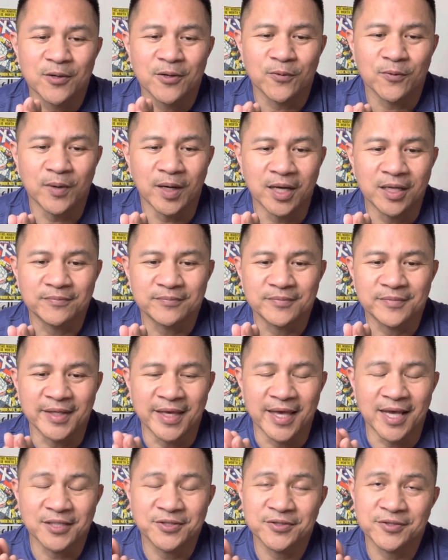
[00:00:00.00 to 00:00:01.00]
Well, the
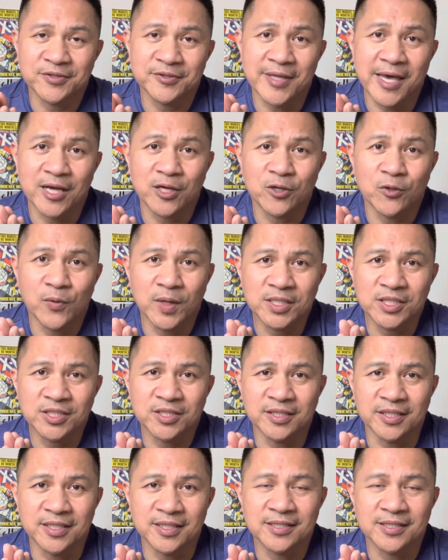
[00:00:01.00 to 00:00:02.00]
answer to that
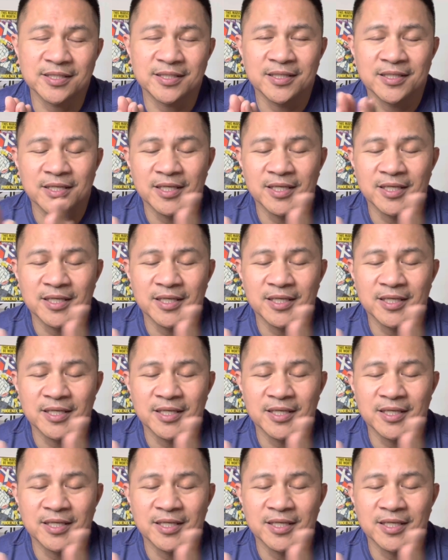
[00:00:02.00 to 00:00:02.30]
question is,